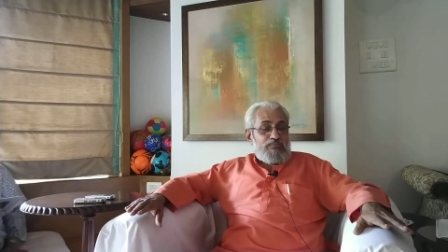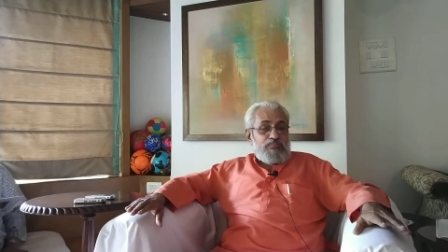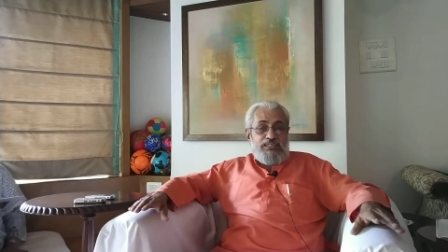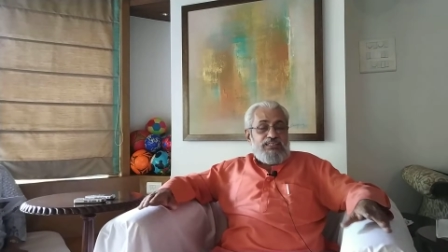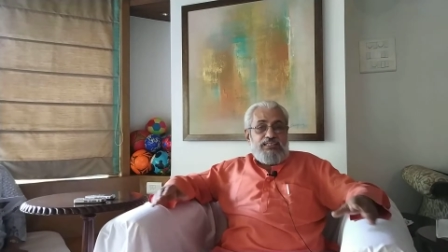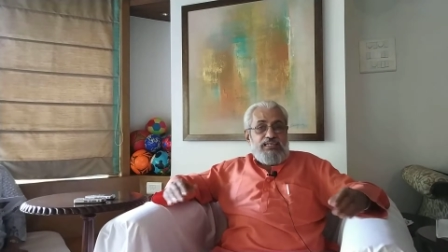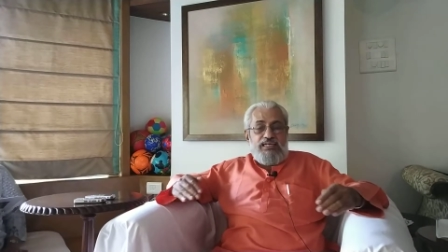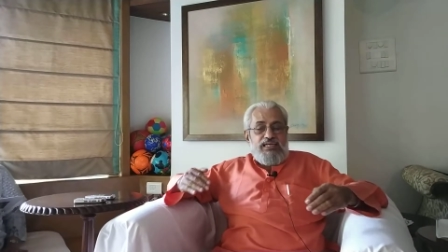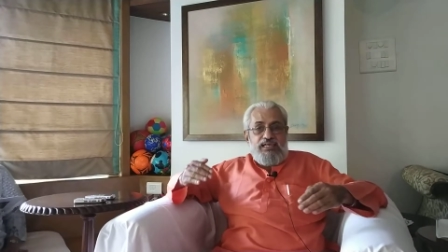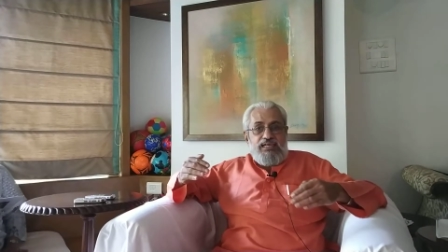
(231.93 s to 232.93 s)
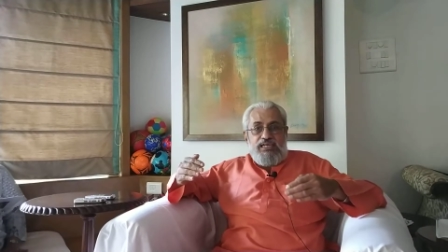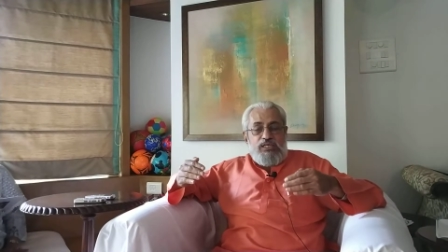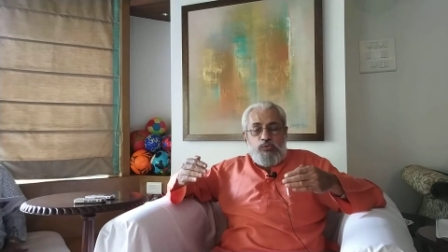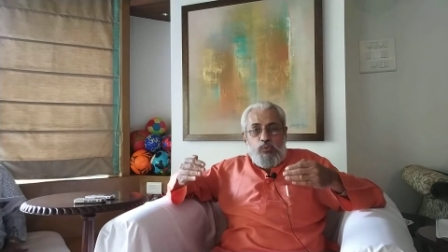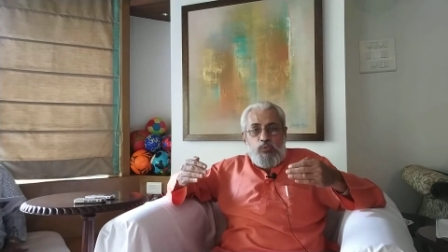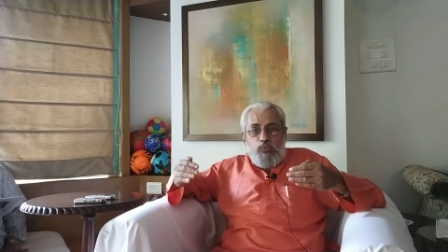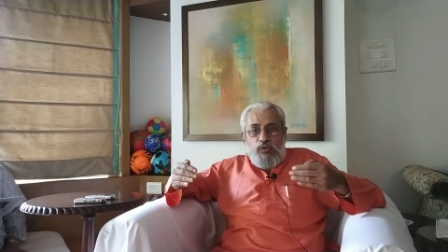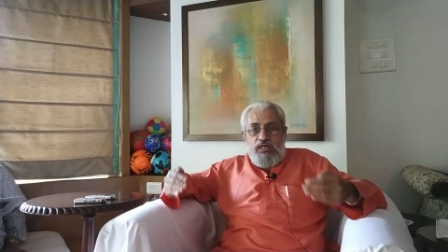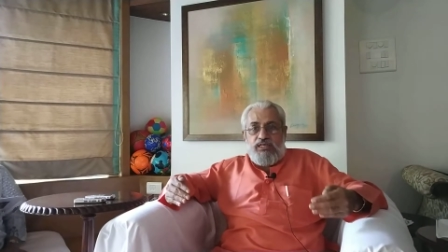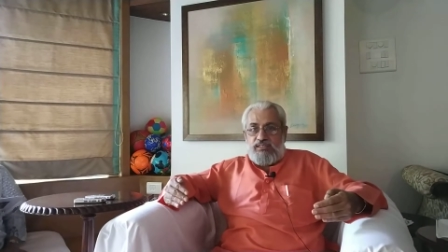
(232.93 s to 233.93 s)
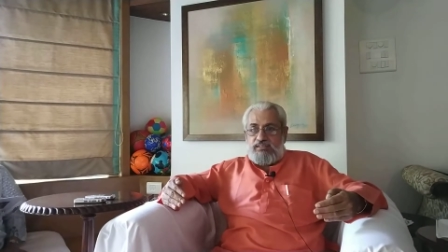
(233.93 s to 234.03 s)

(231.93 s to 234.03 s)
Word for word: but it won't work